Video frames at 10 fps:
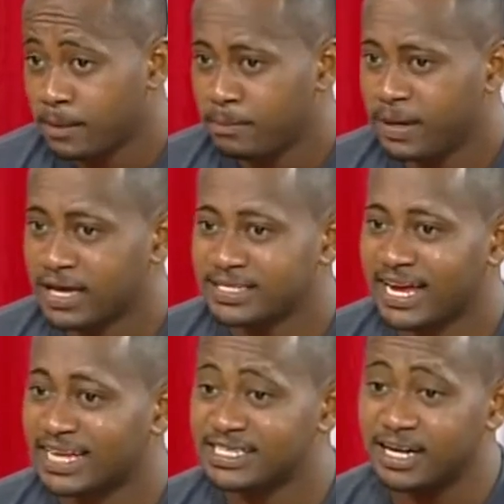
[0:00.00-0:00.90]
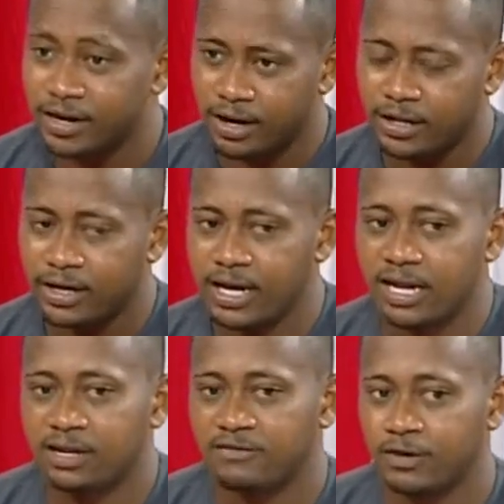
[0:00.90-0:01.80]
because like I said earlier in the
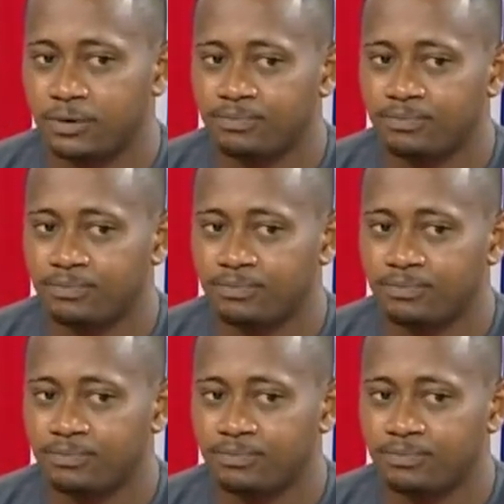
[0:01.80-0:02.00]
interview,